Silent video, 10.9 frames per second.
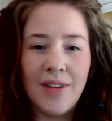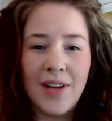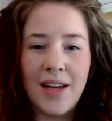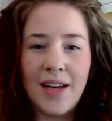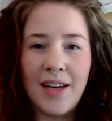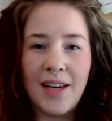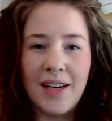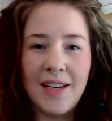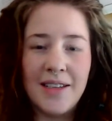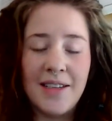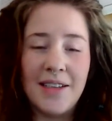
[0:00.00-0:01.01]
and
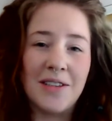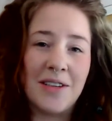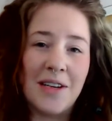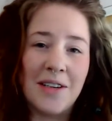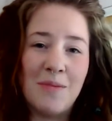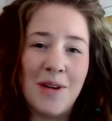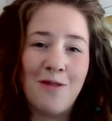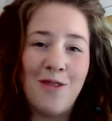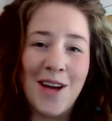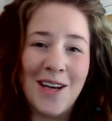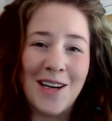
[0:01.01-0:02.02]
it didn't turn out to be a
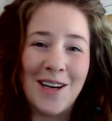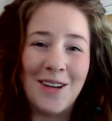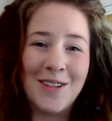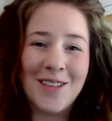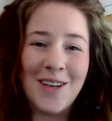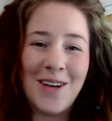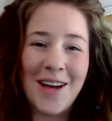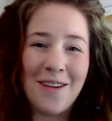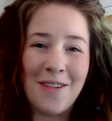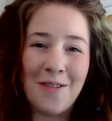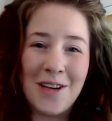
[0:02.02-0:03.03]
video, so I
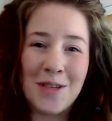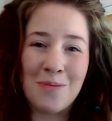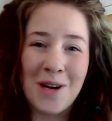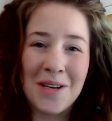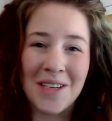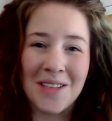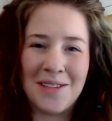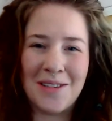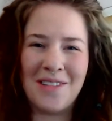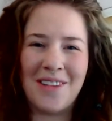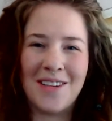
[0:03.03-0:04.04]
have the finished product.
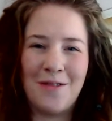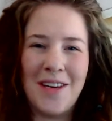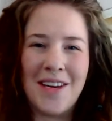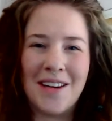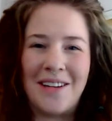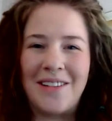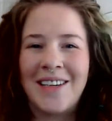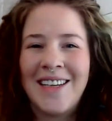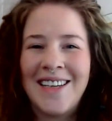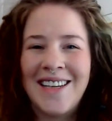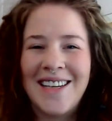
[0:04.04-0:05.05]
So this video
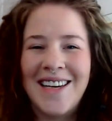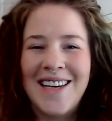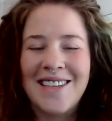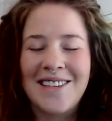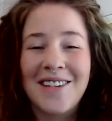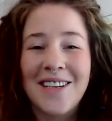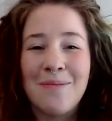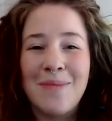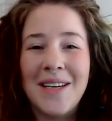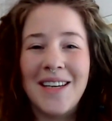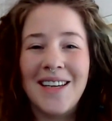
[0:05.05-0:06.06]
is going to
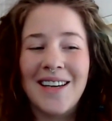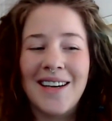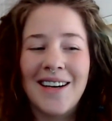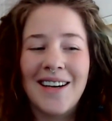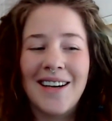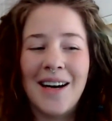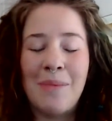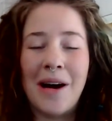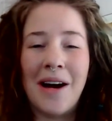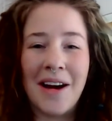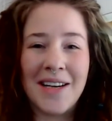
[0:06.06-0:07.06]
be
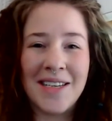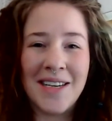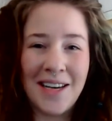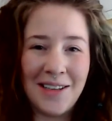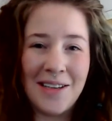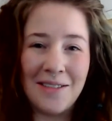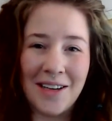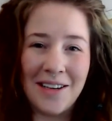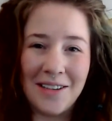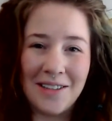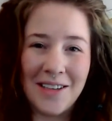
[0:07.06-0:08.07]
about how to tell you how
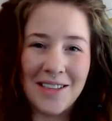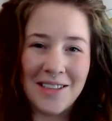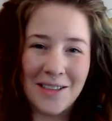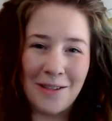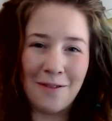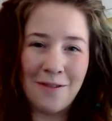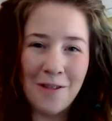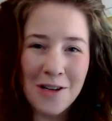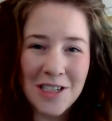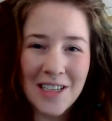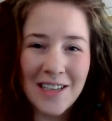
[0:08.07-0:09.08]
to do it. So,
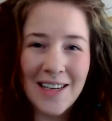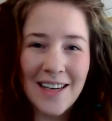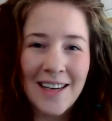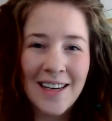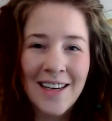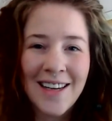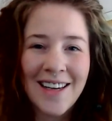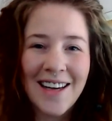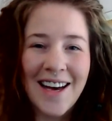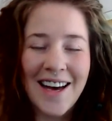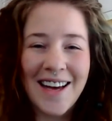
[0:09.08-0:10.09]
unfortunately,
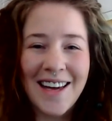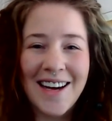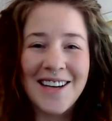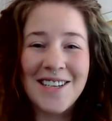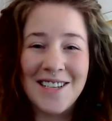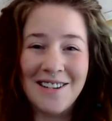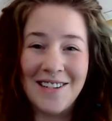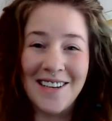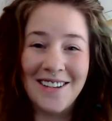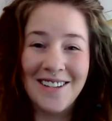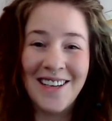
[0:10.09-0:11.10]
I cannot show
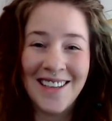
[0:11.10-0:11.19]
you,